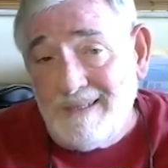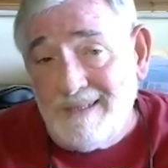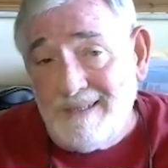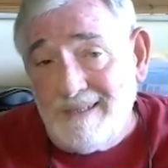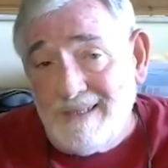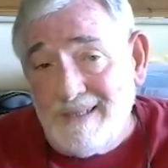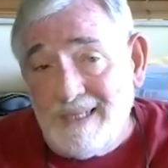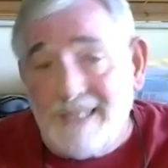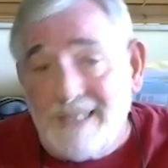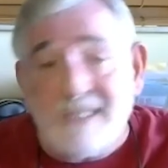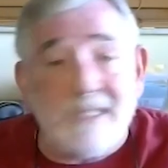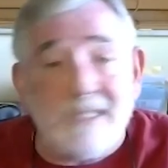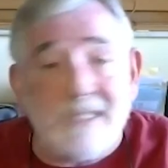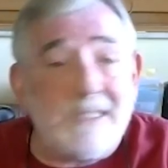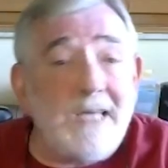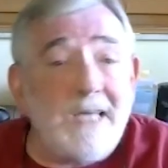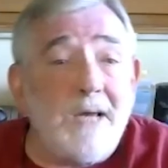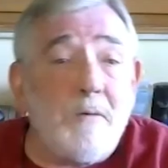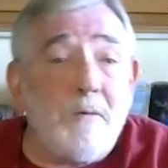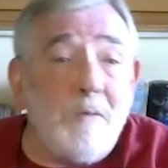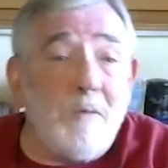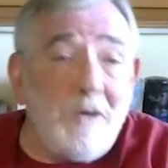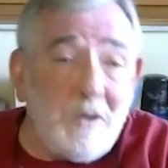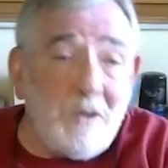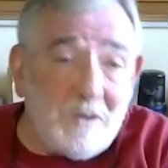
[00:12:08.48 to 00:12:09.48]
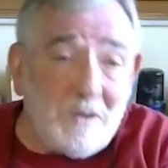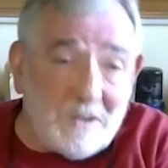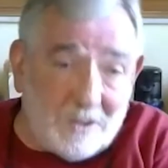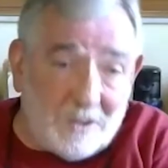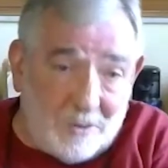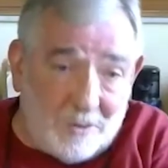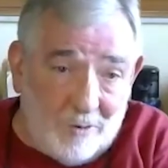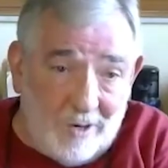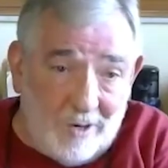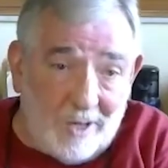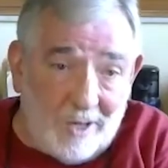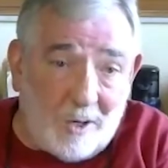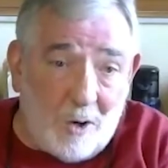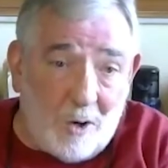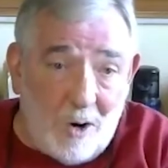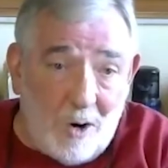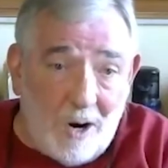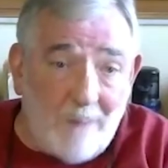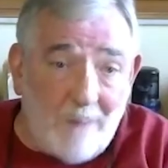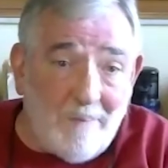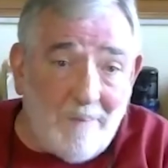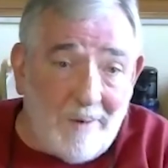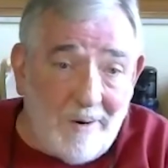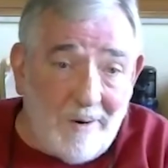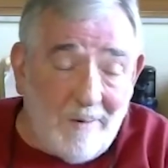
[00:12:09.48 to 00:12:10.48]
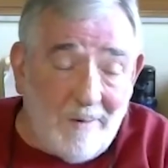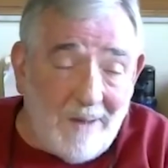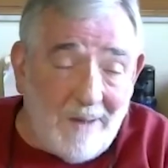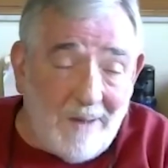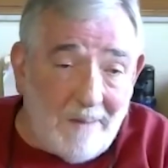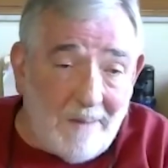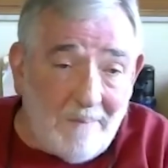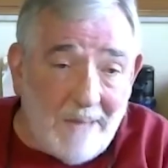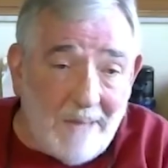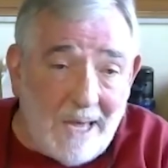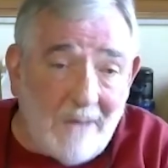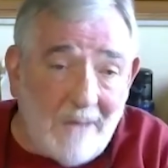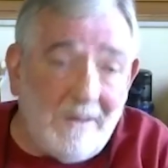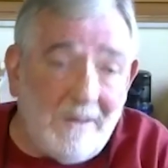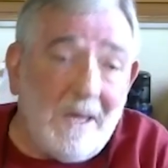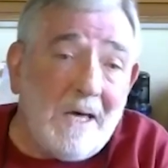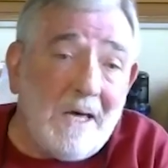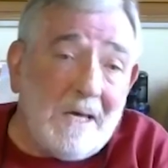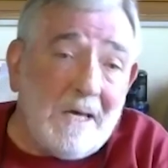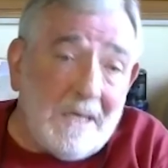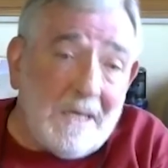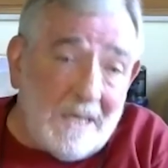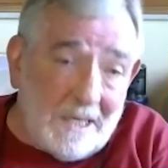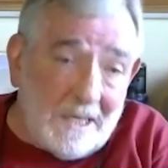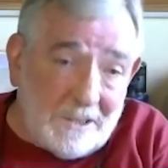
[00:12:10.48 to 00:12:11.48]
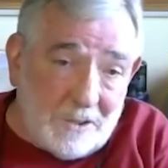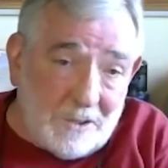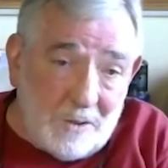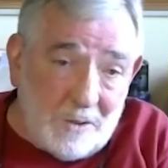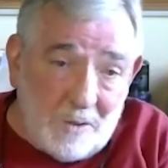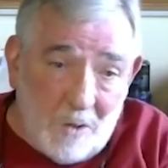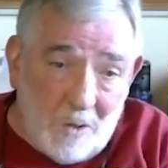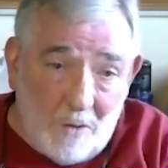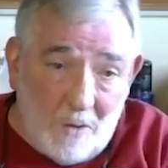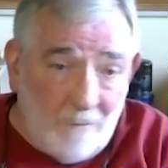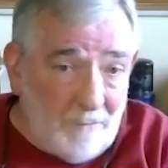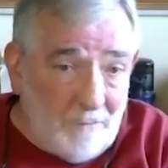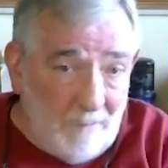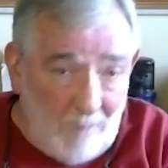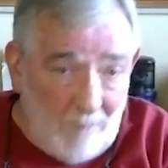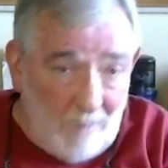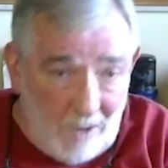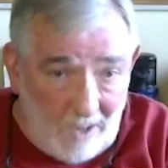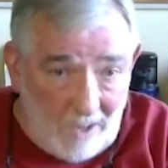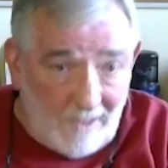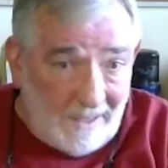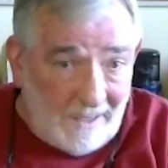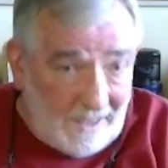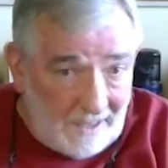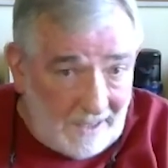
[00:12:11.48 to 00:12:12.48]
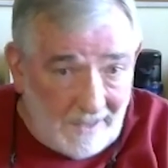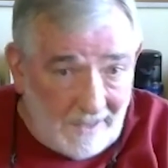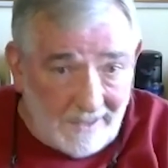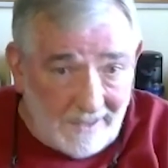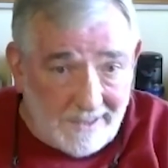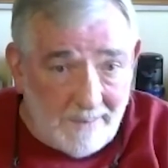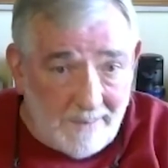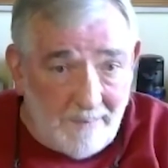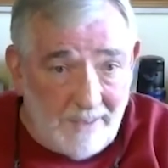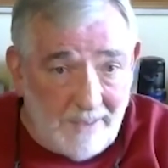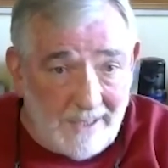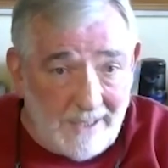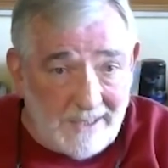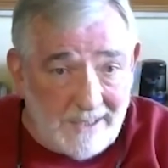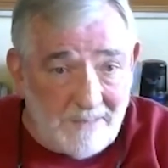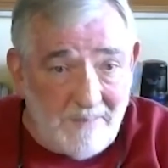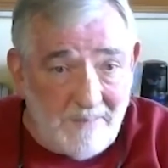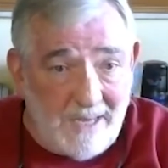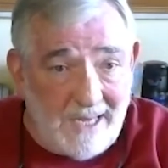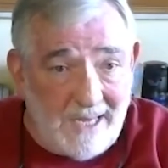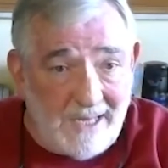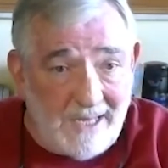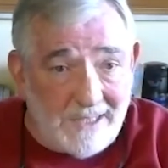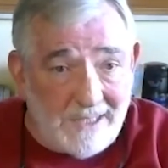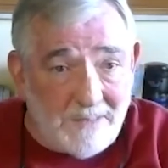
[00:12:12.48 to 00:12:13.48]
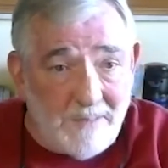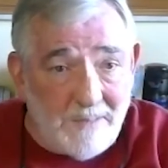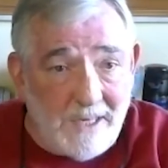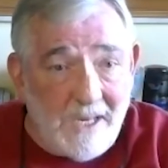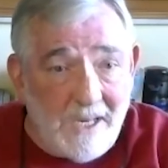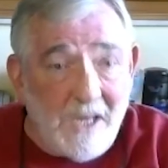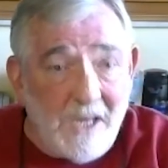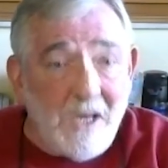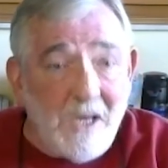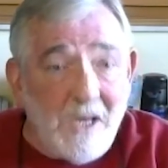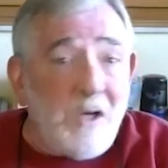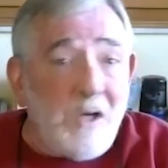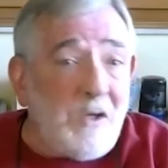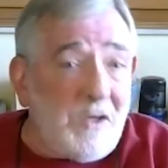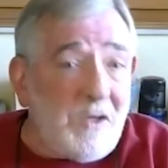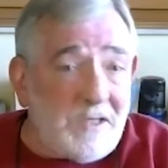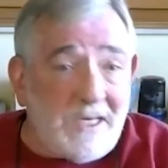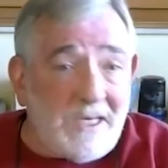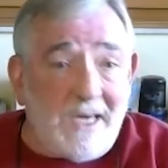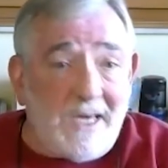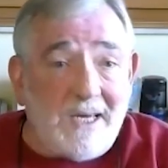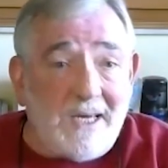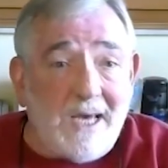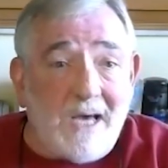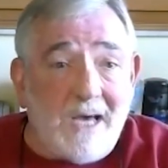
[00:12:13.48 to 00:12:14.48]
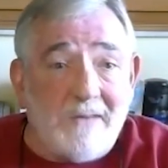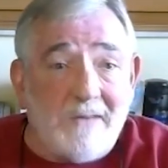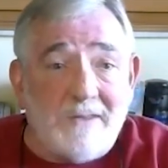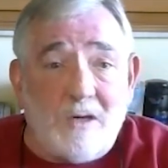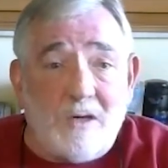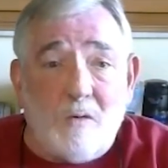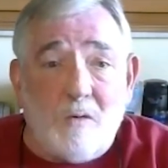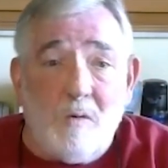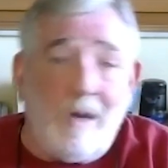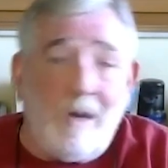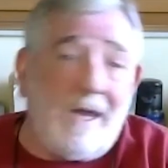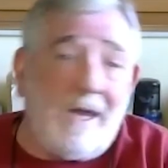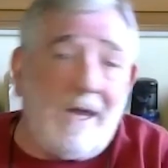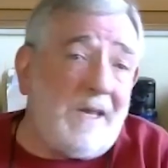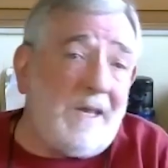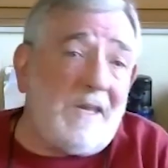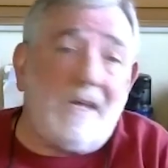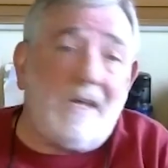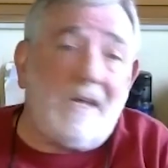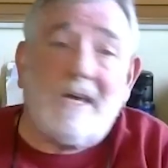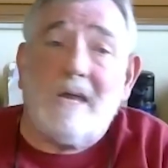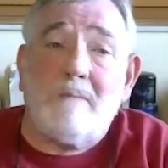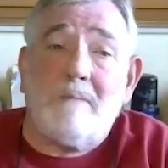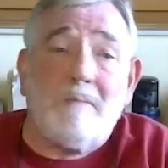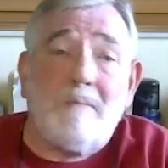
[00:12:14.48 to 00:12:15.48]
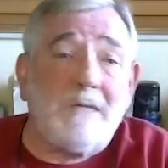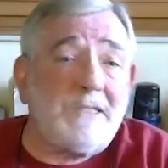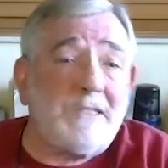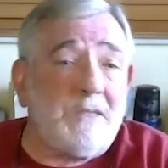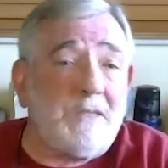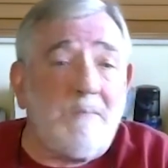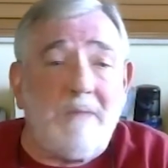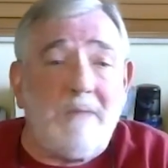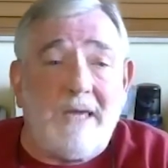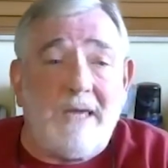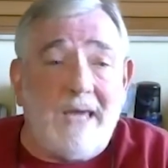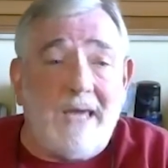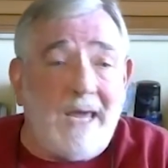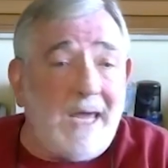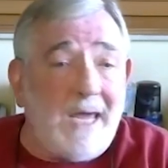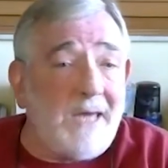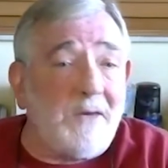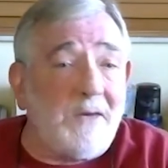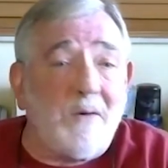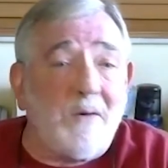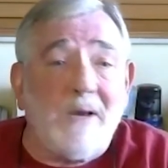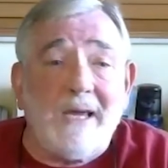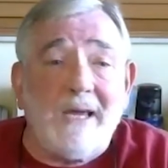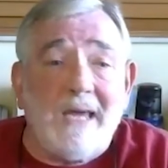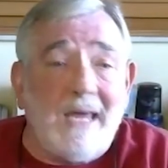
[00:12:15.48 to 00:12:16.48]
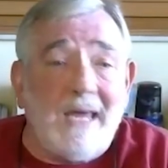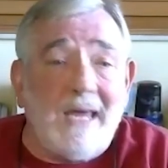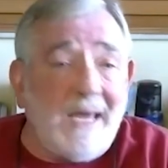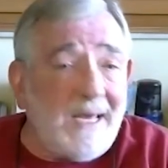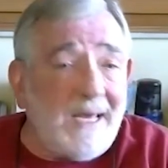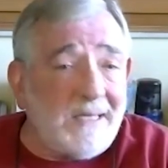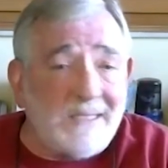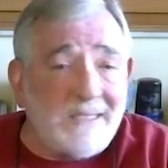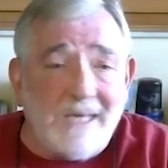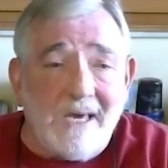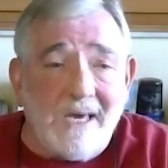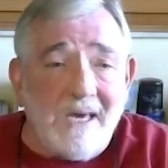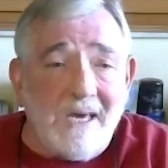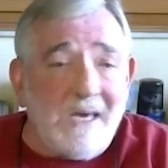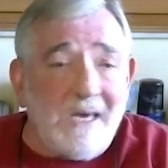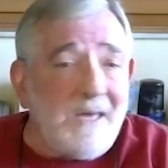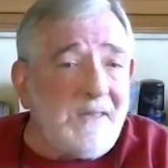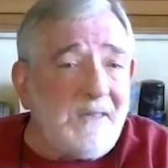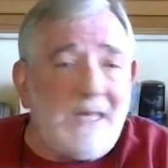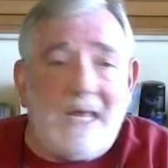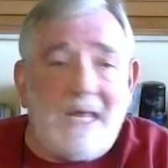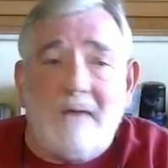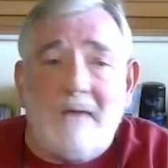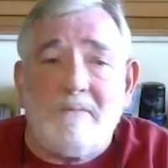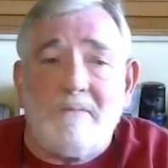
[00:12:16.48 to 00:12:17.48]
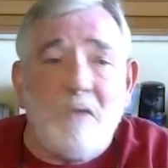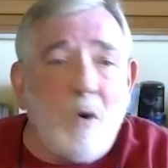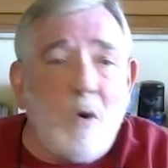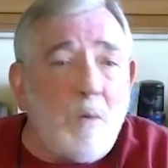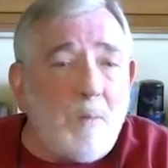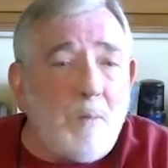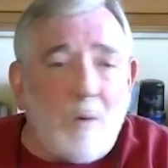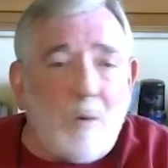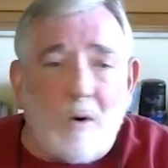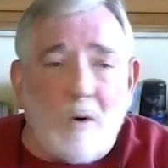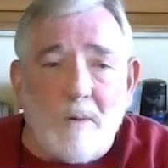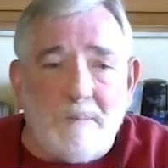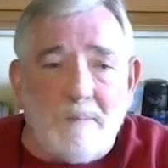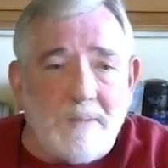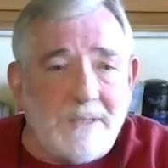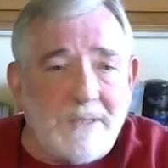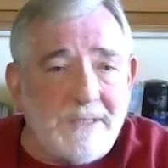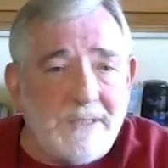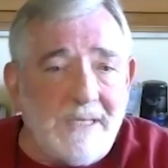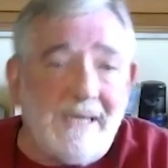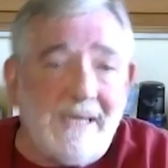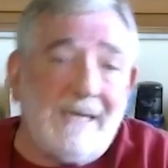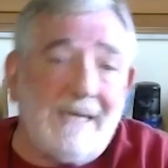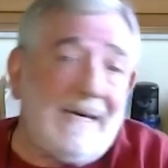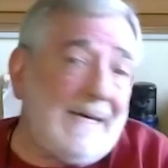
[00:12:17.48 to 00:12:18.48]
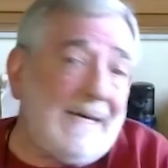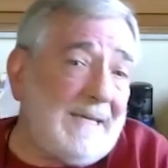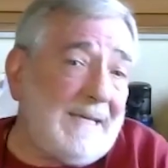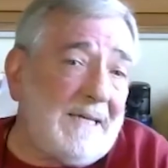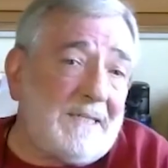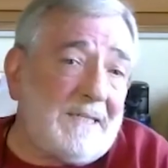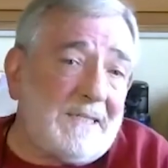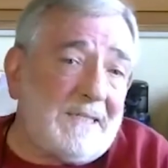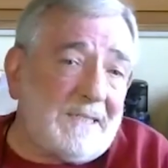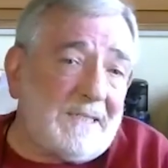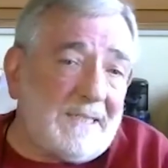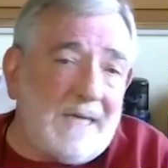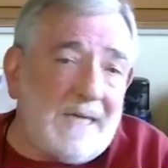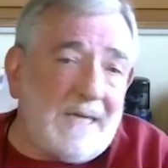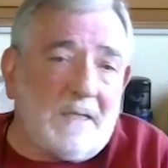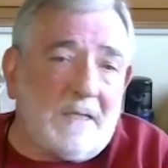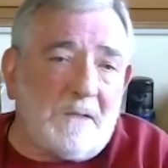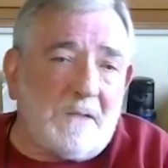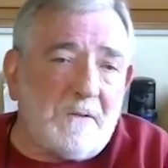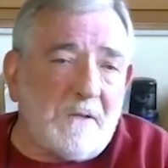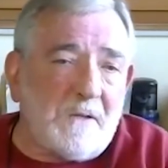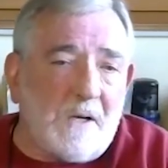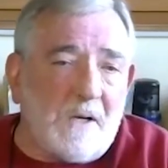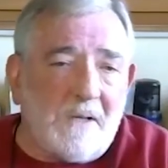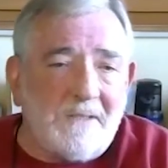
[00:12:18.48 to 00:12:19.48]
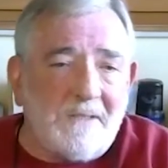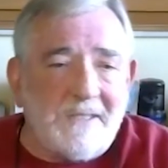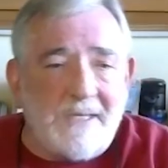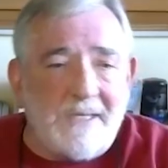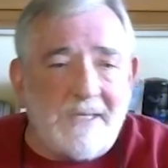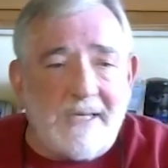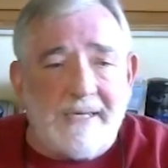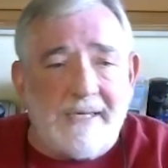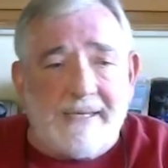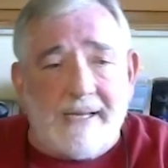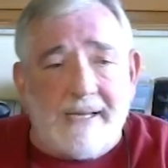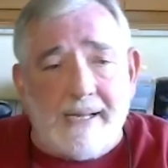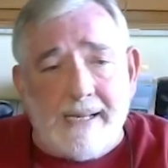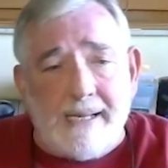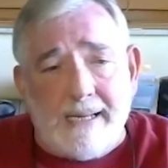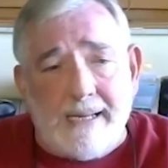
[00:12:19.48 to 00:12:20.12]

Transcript: It's just like when you destroy a carpenter ant mound, as you know from all the years of pest management. You take out the queen and you got a bunch of meandering ants that have no purpose, and they just get lethargic and die.